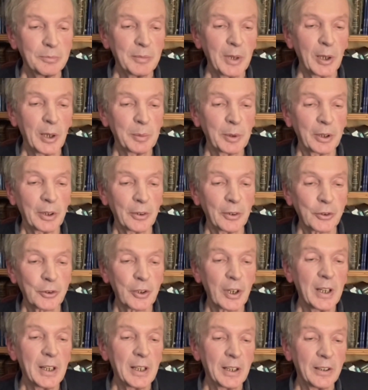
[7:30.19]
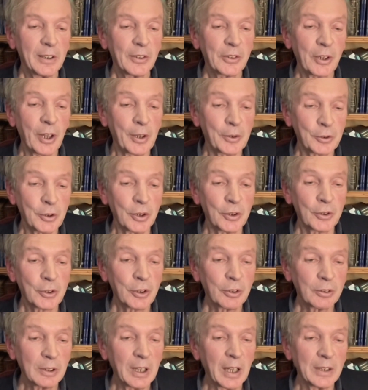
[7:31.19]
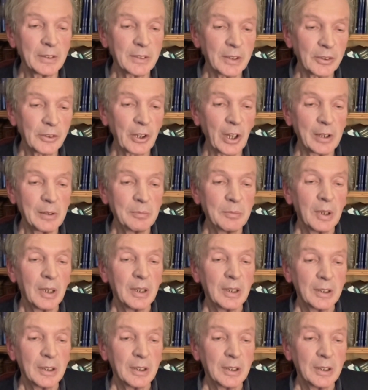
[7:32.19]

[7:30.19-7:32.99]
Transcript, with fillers: Melbourne, Australia, etc., should learn the same